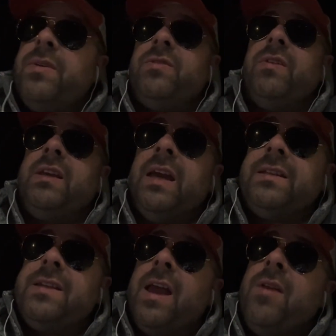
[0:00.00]
Because if you
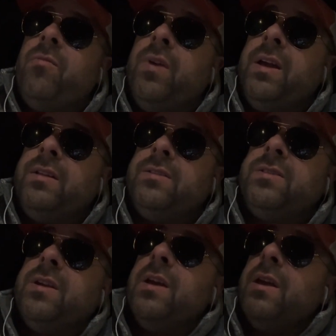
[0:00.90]
get to 8
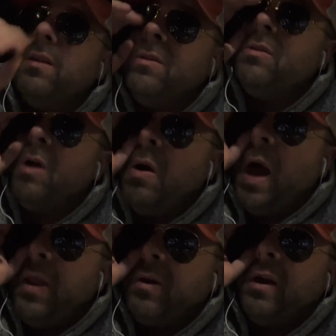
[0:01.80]
wins, you know
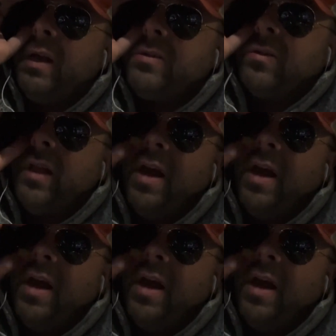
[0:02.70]
how they're going to get to